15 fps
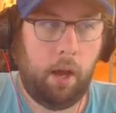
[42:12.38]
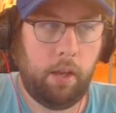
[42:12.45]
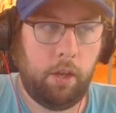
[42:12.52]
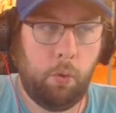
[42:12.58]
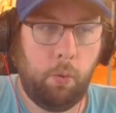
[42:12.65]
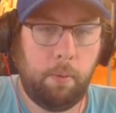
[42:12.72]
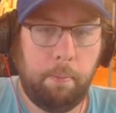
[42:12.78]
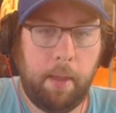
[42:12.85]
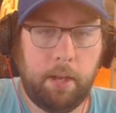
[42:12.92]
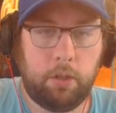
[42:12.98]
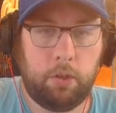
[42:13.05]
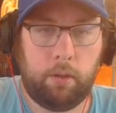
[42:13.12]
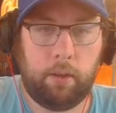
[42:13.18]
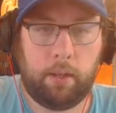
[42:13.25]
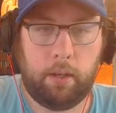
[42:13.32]
you would make
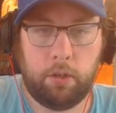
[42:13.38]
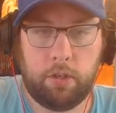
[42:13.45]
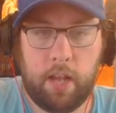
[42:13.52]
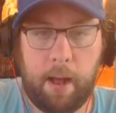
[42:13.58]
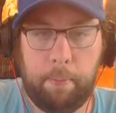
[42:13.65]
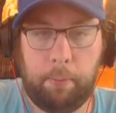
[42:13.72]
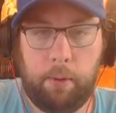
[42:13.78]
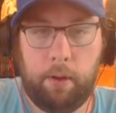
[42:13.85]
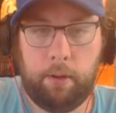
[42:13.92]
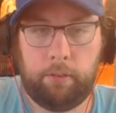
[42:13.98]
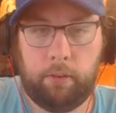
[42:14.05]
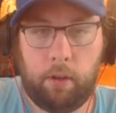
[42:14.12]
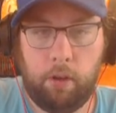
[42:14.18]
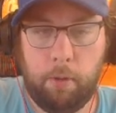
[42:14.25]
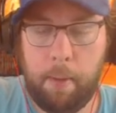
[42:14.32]
sure that your stop
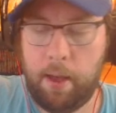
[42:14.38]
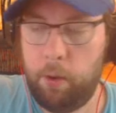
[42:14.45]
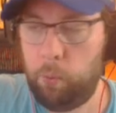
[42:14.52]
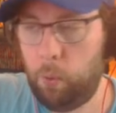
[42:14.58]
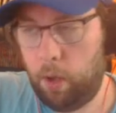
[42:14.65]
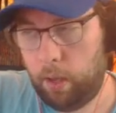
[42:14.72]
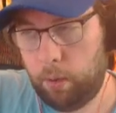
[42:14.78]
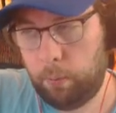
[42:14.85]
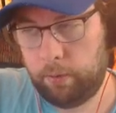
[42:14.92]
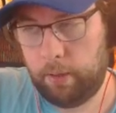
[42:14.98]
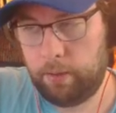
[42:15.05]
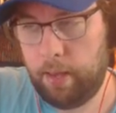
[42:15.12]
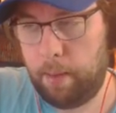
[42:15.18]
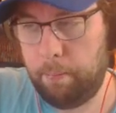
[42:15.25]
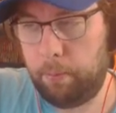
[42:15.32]
loss, no matter what, was
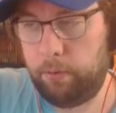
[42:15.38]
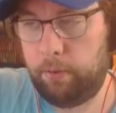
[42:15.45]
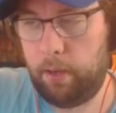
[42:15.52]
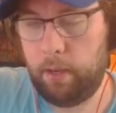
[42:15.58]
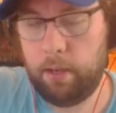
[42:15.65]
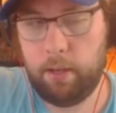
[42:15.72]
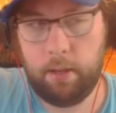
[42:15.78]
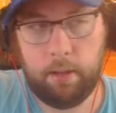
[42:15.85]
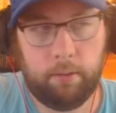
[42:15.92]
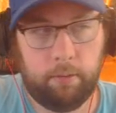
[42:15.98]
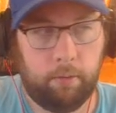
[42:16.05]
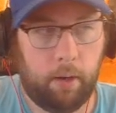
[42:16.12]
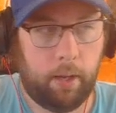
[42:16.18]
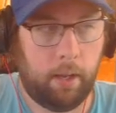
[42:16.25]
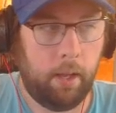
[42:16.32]
at 10%,
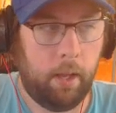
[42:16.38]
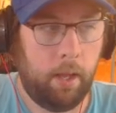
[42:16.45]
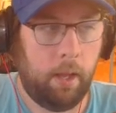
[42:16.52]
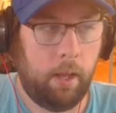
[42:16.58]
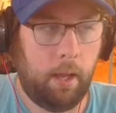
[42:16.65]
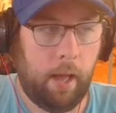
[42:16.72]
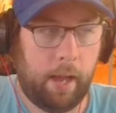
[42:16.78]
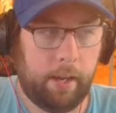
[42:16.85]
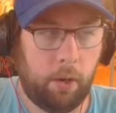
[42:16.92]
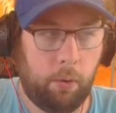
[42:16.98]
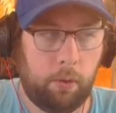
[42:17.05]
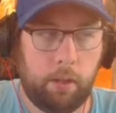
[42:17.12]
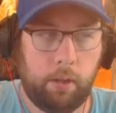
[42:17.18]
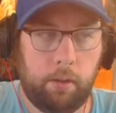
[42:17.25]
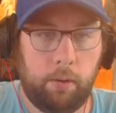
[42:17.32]
right? I can
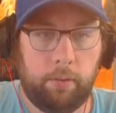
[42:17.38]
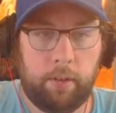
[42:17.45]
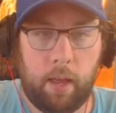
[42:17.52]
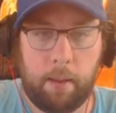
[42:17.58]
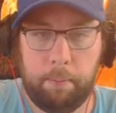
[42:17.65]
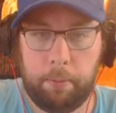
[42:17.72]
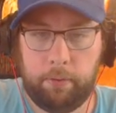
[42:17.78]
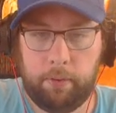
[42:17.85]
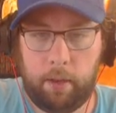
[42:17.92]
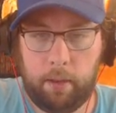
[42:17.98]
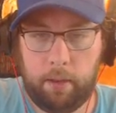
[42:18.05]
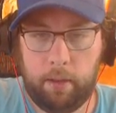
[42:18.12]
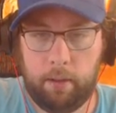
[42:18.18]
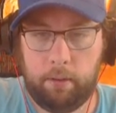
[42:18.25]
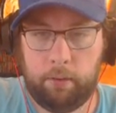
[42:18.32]
only lose 10%.
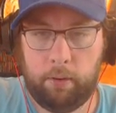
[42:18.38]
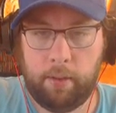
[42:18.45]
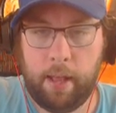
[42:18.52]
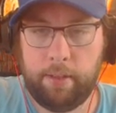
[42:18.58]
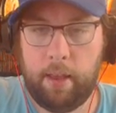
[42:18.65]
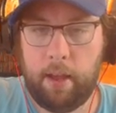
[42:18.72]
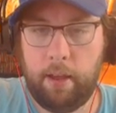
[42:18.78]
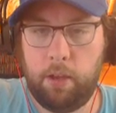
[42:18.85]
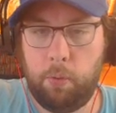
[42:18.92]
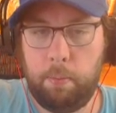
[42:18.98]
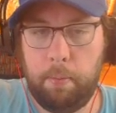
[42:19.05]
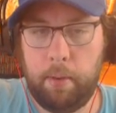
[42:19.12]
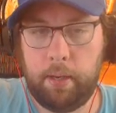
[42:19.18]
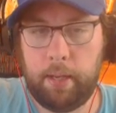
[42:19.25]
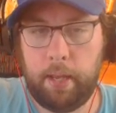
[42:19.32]
So that's how you would
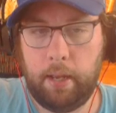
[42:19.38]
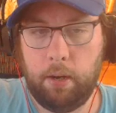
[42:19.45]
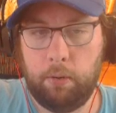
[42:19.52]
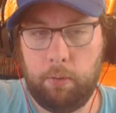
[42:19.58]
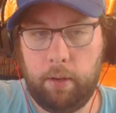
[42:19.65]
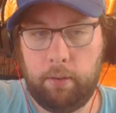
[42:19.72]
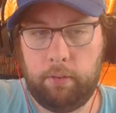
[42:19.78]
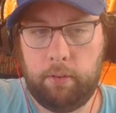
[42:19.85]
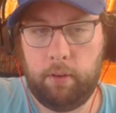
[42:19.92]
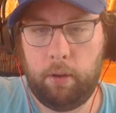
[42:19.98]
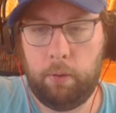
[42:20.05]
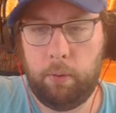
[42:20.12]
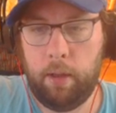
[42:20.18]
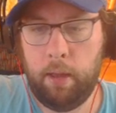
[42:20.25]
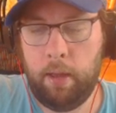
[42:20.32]
mitigate your risk.
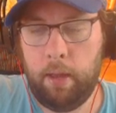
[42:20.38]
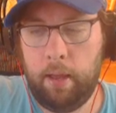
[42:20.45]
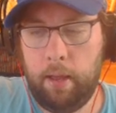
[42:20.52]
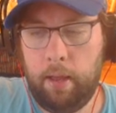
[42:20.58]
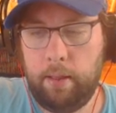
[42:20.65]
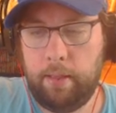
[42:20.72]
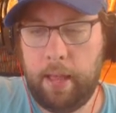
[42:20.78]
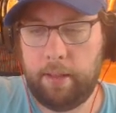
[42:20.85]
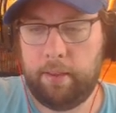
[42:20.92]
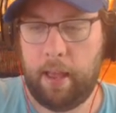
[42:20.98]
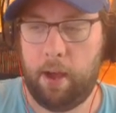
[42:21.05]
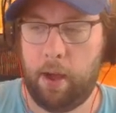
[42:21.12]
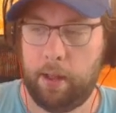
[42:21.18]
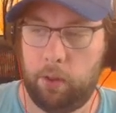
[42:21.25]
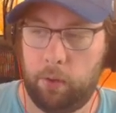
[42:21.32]
So that's
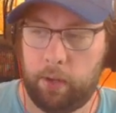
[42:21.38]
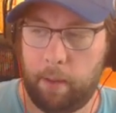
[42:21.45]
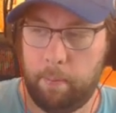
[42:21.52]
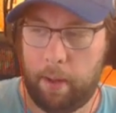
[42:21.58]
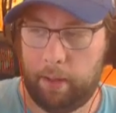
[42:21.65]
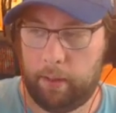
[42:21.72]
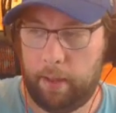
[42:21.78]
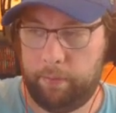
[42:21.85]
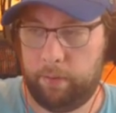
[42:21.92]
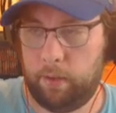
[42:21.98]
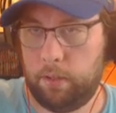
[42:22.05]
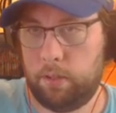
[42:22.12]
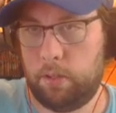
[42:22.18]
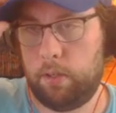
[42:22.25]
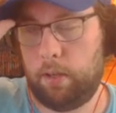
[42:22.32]
how I look at my
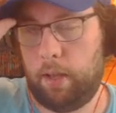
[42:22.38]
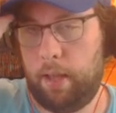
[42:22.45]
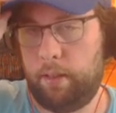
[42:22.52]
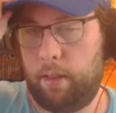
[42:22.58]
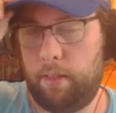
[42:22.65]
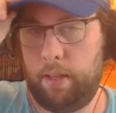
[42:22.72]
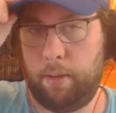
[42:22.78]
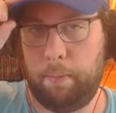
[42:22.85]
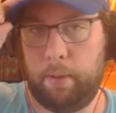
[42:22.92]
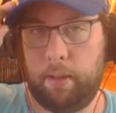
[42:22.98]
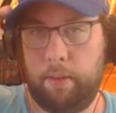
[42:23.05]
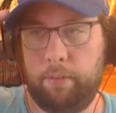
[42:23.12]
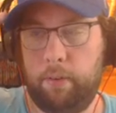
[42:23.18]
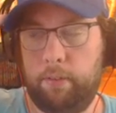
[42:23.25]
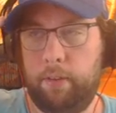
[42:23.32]
leverage. I had to think about
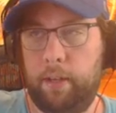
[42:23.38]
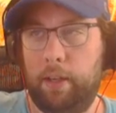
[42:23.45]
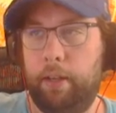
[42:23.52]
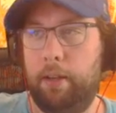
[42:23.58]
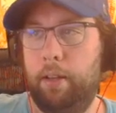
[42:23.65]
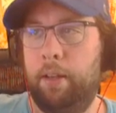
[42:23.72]
that for a second.